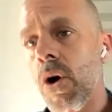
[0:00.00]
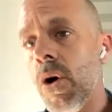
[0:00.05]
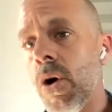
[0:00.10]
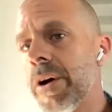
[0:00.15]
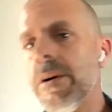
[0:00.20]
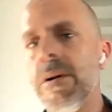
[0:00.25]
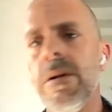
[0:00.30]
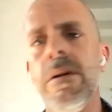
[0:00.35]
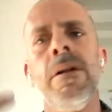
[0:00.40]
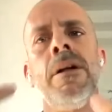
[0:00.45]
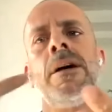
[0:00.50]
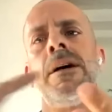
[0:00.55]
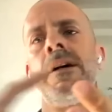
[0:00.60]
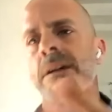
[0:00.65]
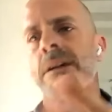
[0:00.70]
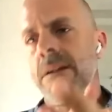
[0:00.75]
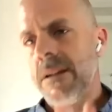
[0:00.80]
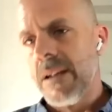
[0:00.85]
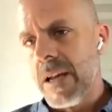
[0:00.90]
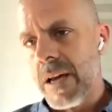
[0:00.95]
oil,
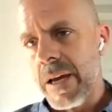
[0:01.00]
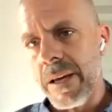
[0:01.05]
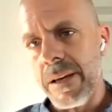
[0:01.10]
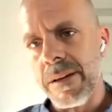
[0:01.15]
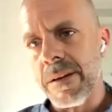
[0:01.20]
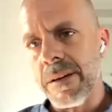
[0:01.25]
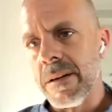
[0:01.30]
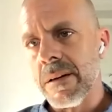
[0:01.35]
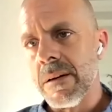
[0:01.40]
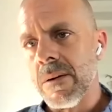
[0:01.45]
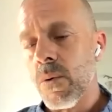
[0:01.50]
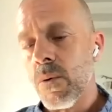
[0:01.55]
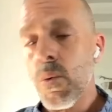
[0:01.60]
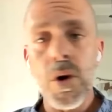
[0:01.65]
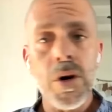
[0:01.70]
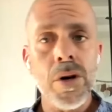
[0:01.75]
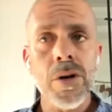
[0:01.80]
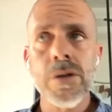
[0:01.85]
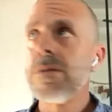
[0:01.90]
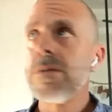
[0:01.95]
like
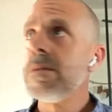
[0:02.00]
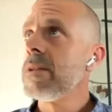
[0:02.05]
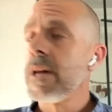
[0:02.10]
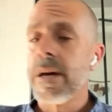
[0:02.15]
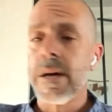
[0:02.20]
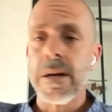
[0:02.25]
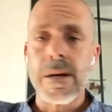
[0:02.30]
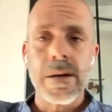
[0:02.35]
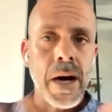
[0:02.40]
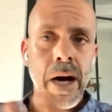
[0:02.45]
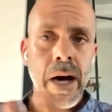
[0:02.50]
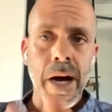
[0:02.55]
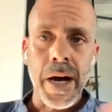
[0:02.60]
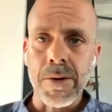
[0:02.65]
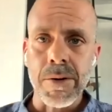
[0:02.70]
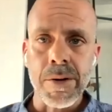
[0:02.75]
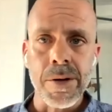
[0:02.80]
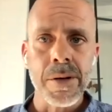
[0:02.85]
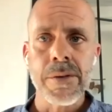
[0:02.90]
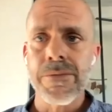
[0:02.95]
wood, like
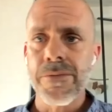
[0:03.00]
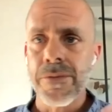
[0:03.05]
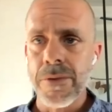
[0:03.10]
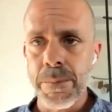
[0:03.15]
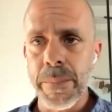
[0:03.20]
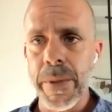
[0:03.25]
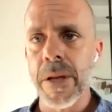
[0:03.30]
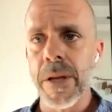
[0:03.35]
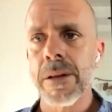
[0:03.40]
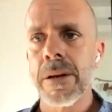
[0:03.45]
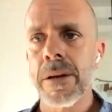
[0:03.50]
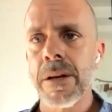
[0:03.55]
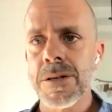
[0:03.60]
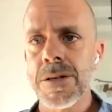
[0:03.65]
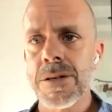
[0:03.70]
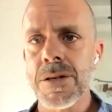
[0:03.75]
iron for buildings.